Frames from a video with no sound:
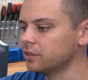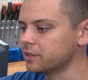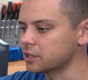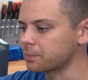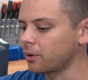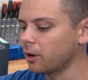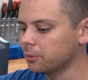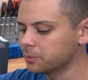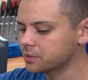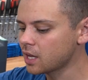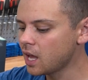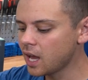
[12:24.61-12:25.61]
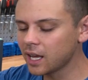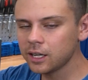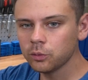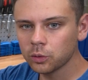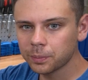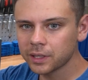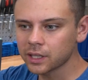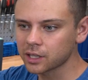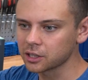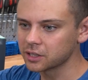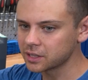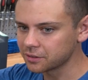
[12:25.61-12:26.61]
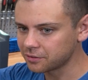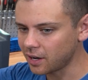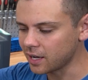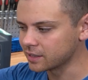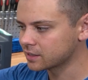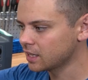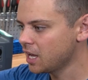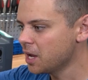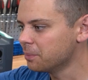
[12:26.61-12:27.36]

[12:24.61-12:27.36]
of these problems and it will be a good device.